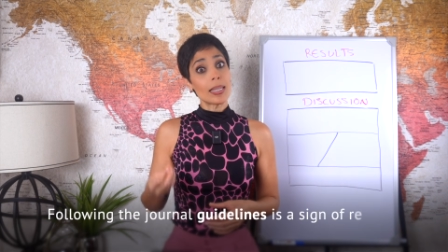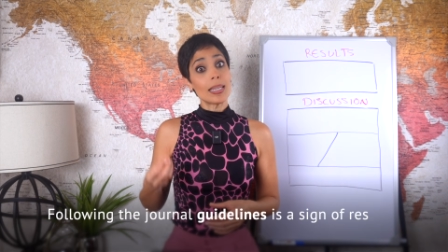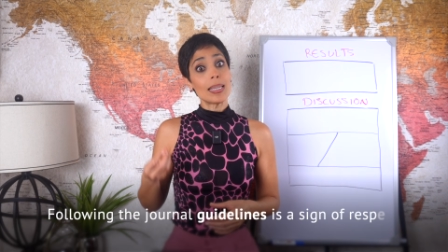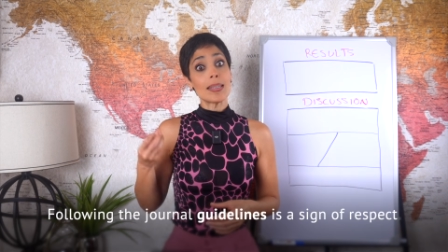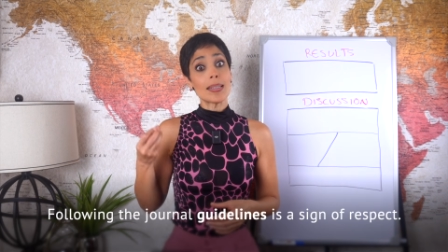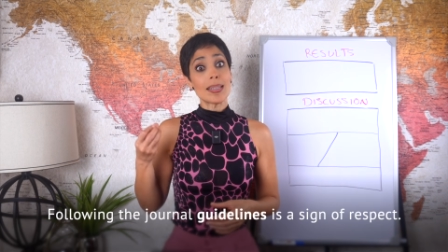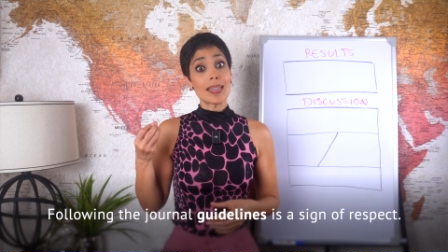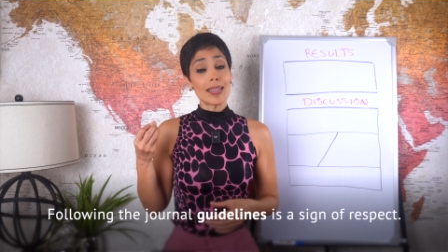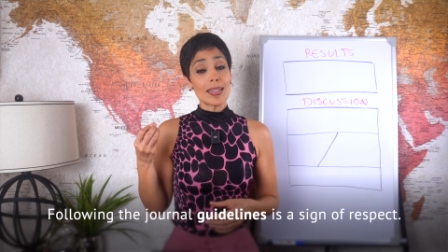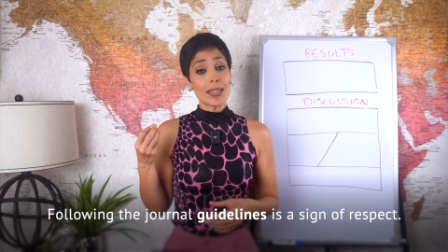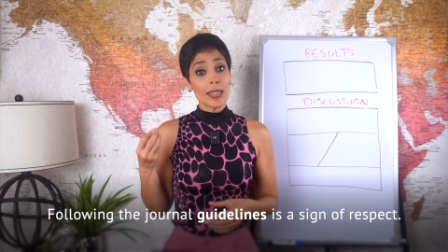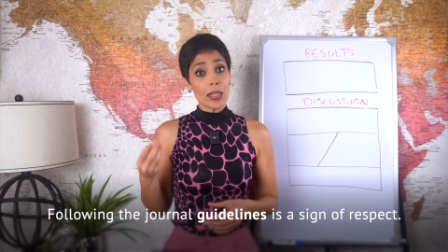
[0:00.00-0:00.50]

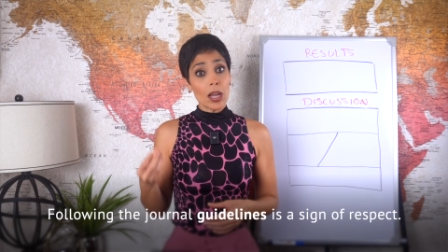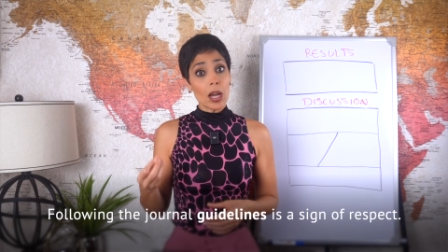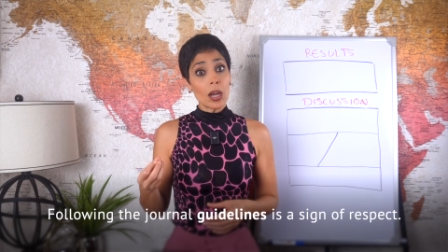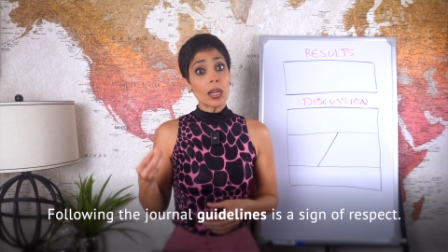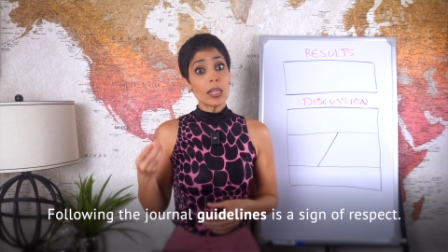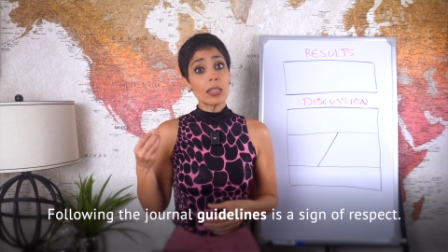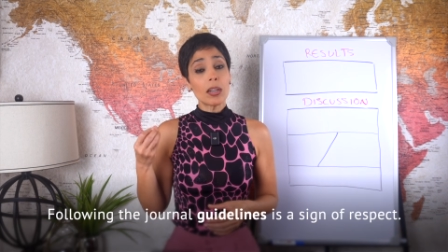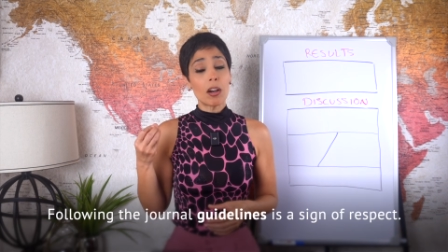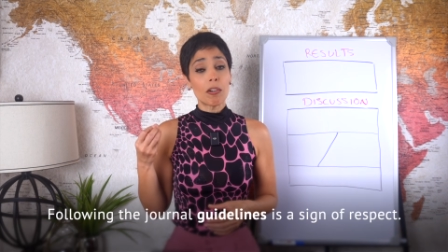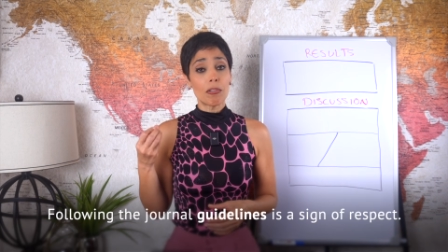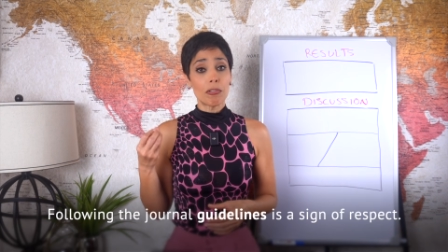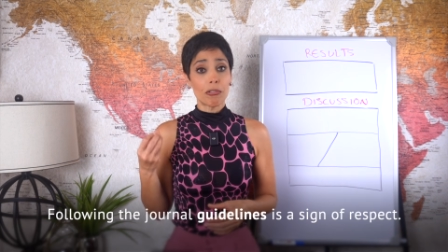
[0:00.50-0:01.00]
is a
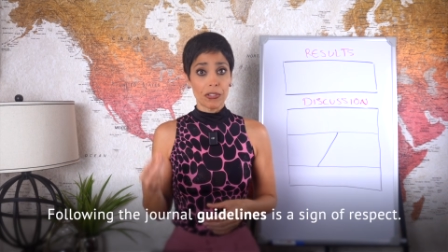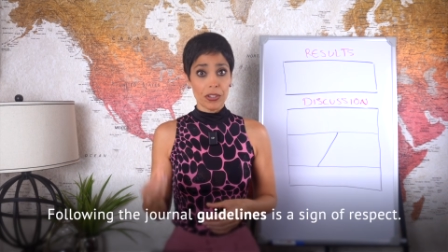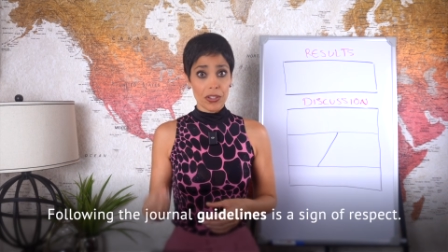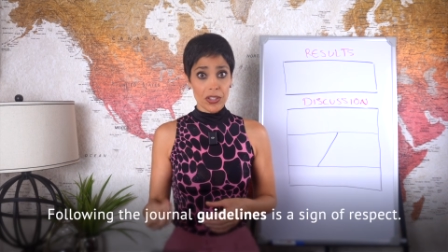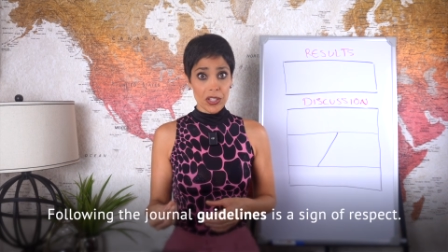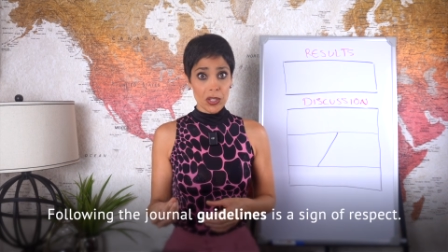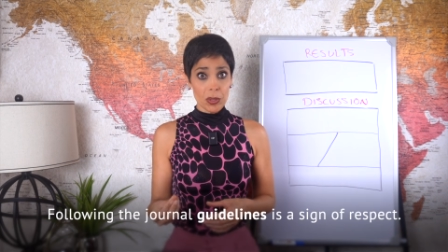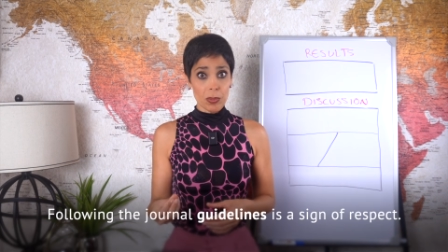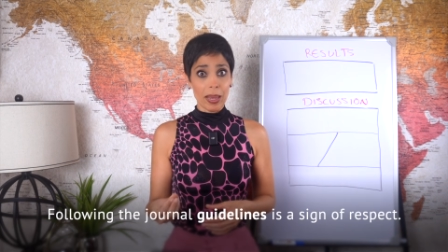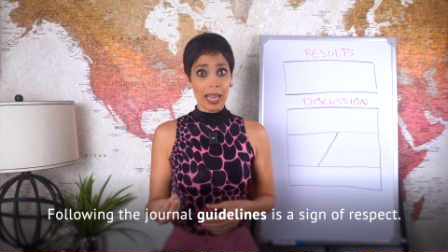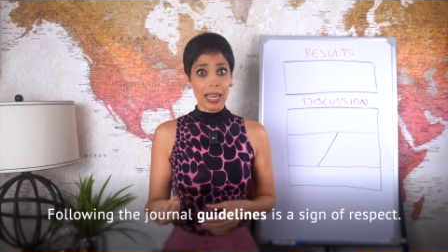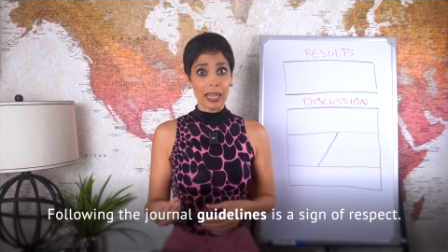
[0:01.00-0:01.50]
sign of
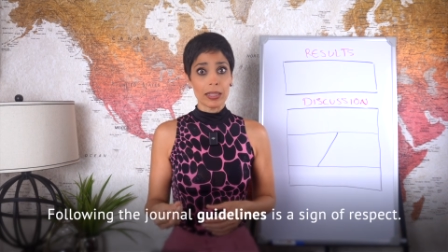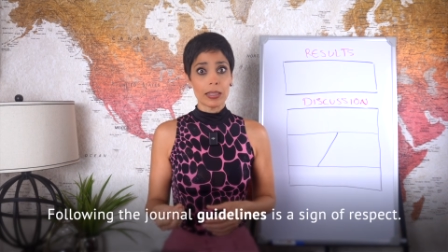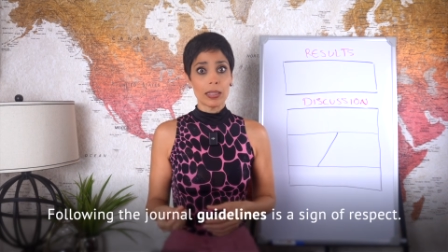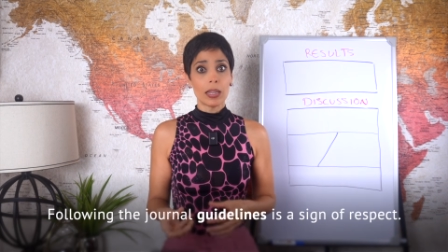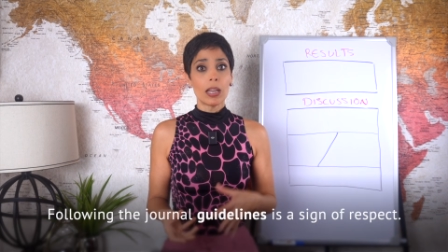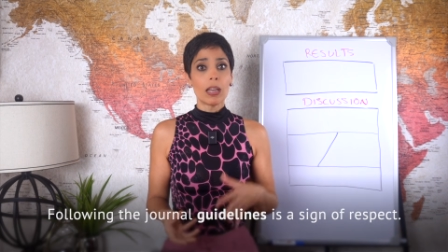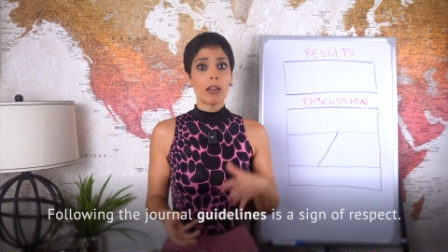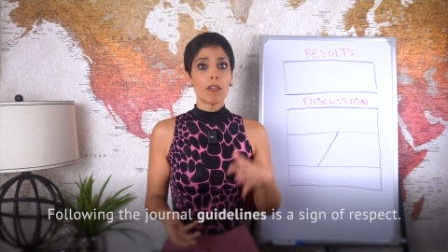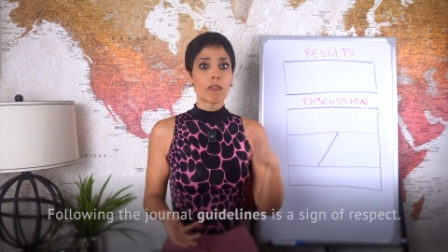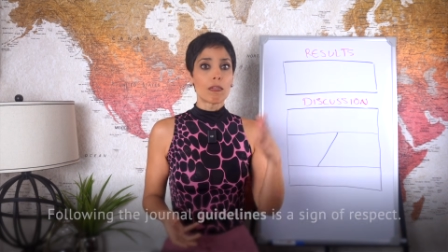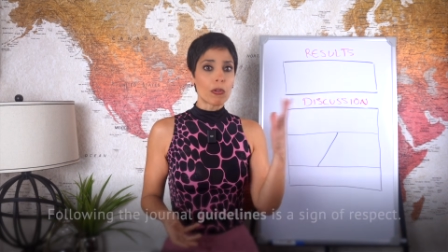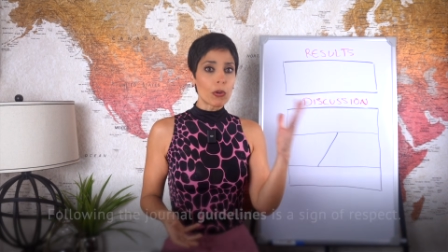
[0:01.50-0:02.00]
respect
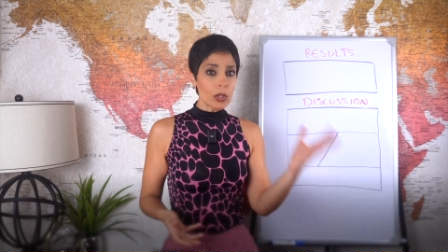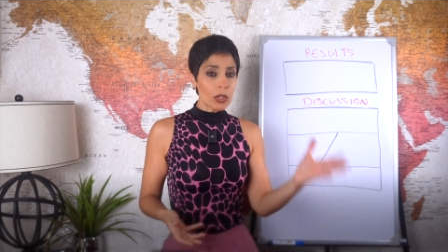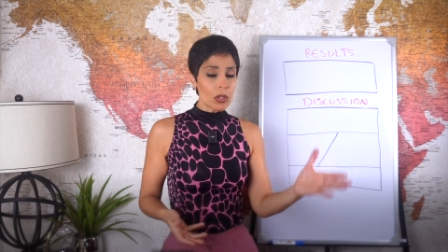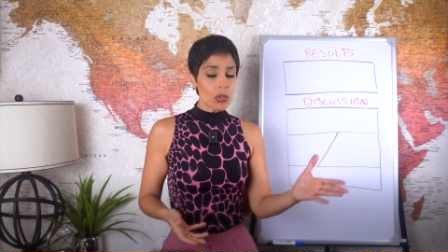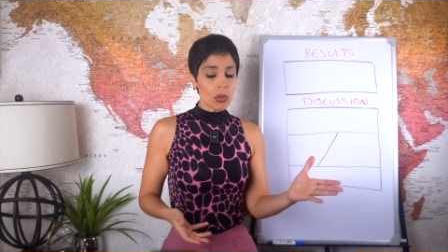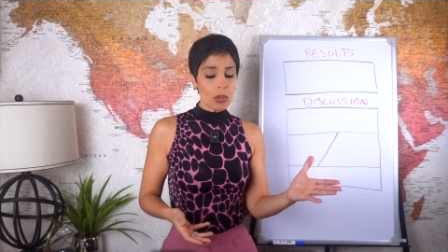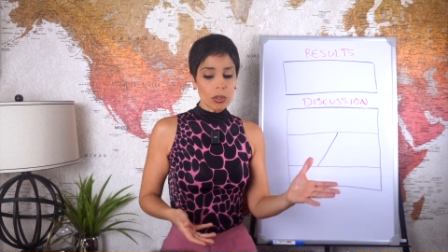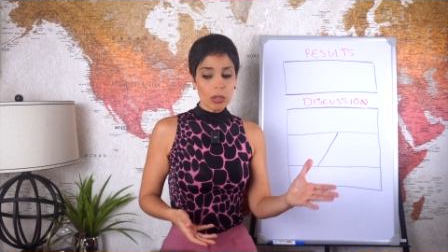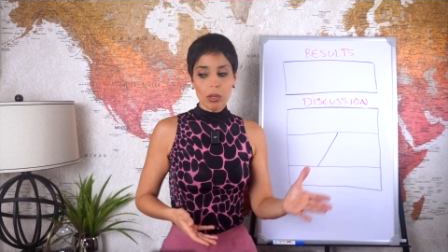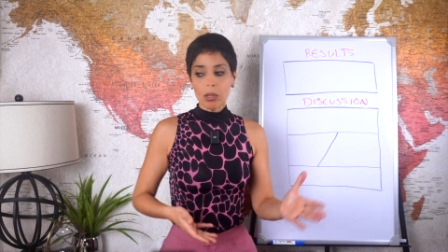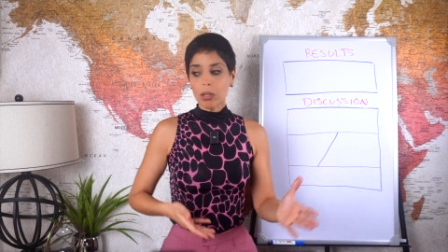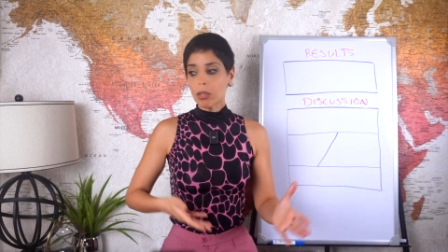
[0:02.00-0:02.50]
for the
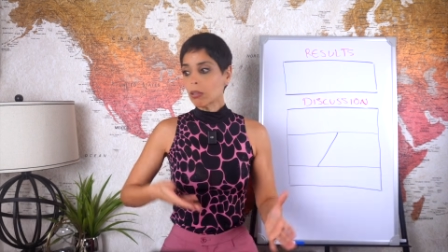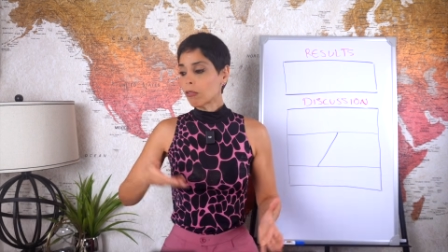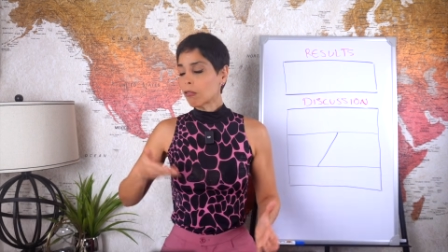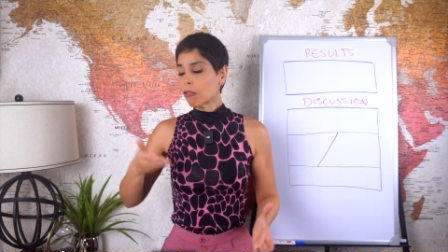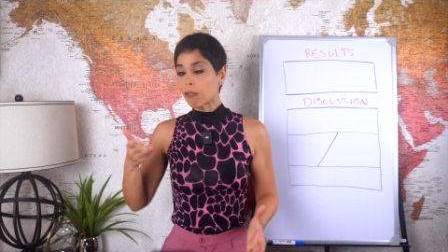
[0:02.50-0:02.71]
journal,